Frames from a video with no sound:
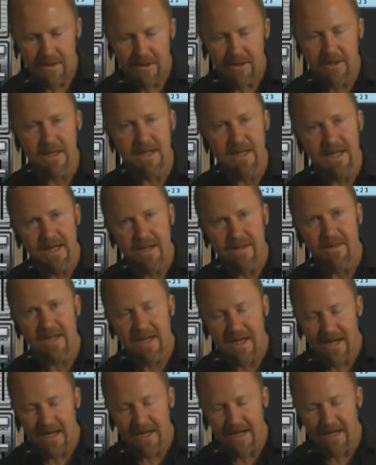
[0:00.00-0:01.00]
you can hear the
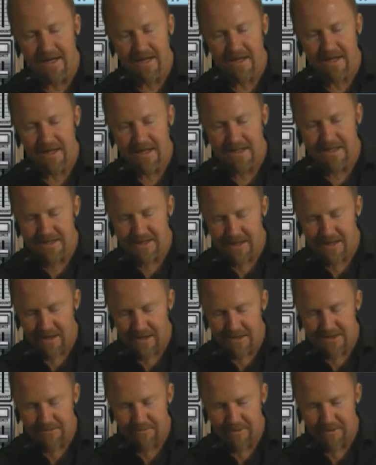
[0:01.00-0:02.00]
kick is starting
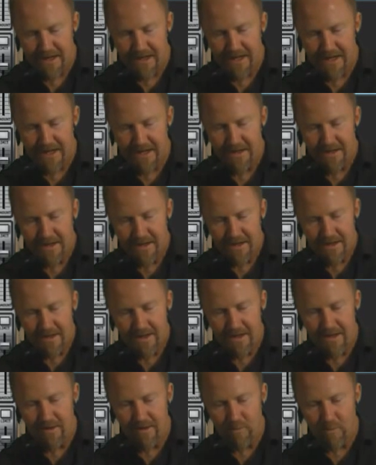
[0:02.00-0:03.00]
to play
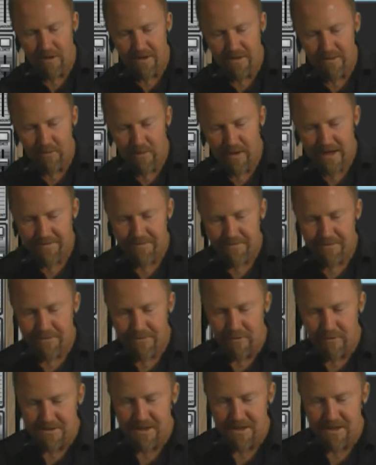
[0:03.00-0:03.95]
one of the waveforms.